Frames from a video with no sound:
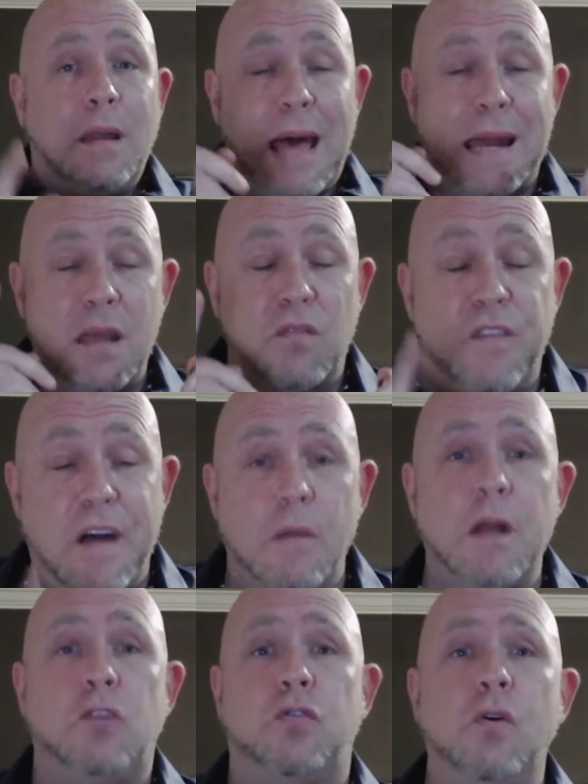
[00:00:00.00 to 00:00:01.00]
That is
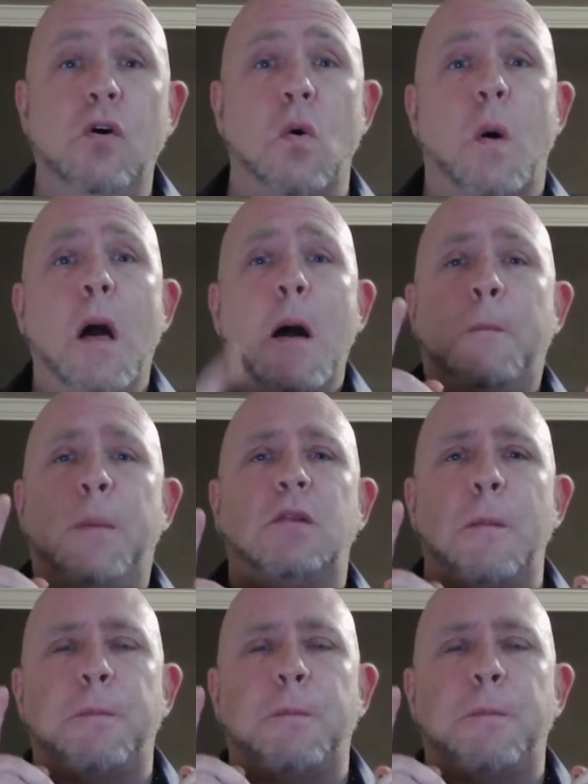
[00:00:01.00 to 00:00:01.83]
very true. But the